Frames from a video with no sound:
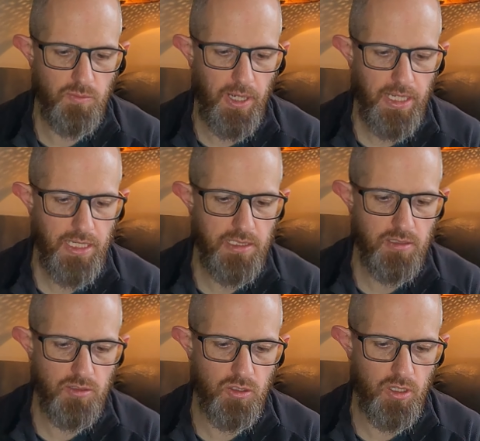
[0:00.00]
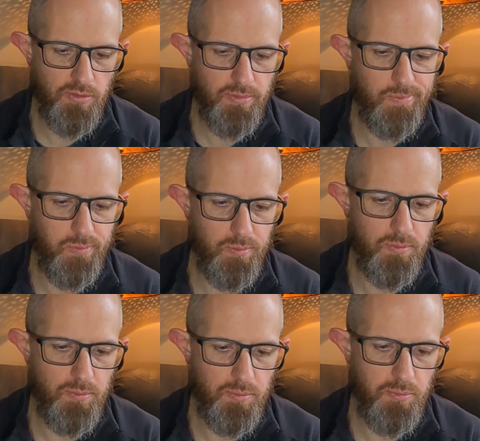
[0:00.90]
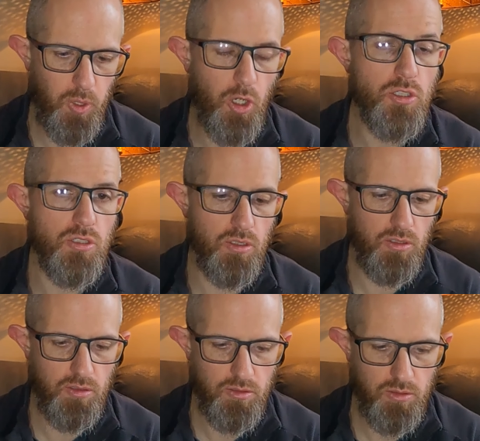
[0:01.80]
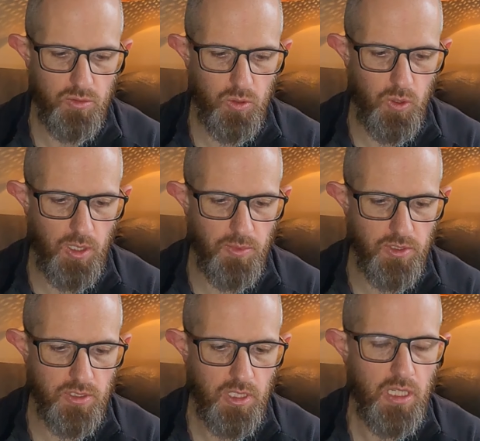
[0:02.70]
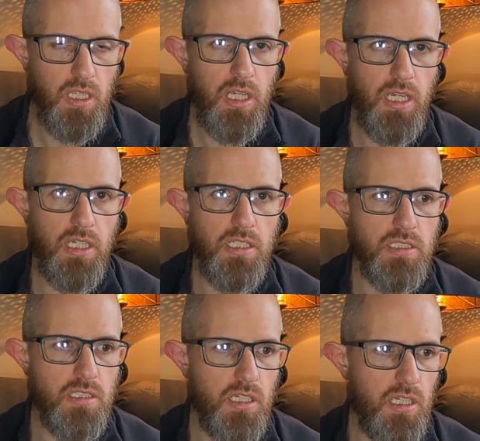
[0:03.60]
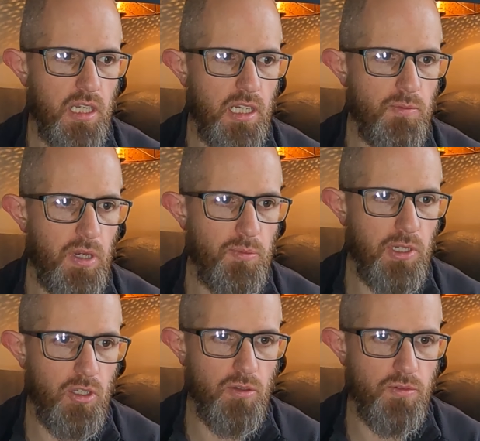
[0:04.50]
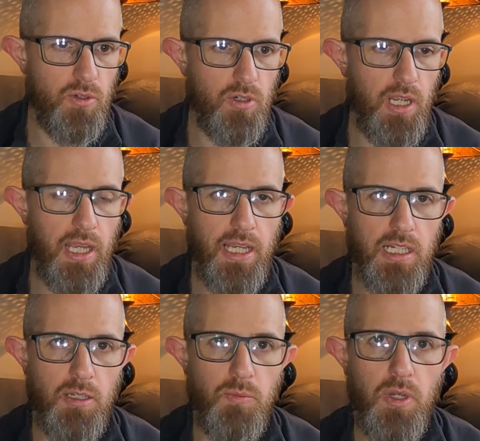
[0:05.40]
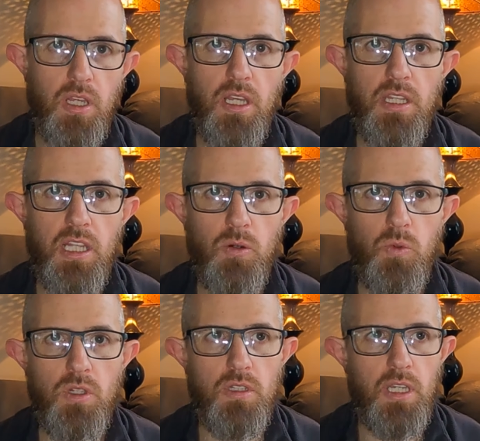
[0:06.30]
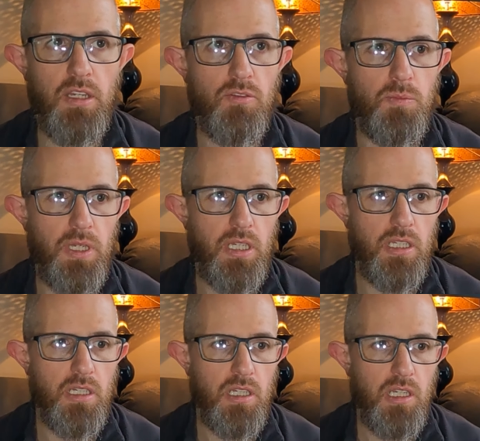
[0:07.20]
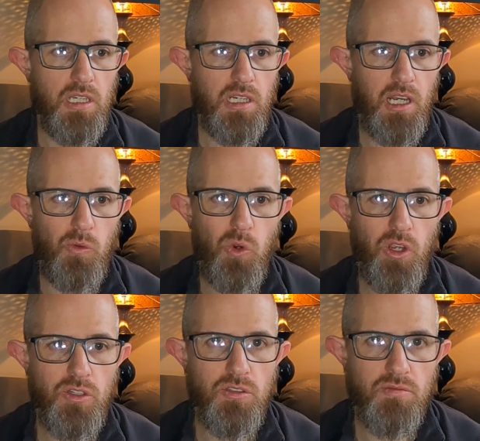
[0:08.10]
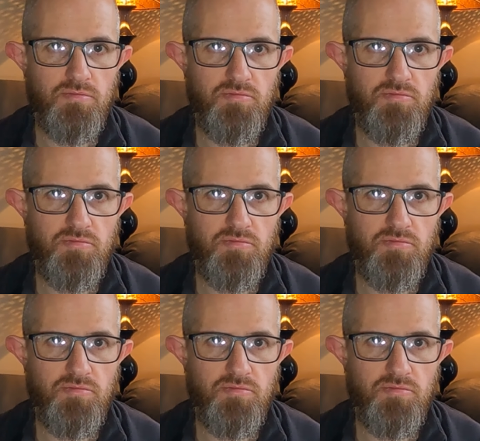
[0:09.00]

My sort of personal requirements is I've been looking for a headlamp that will give me around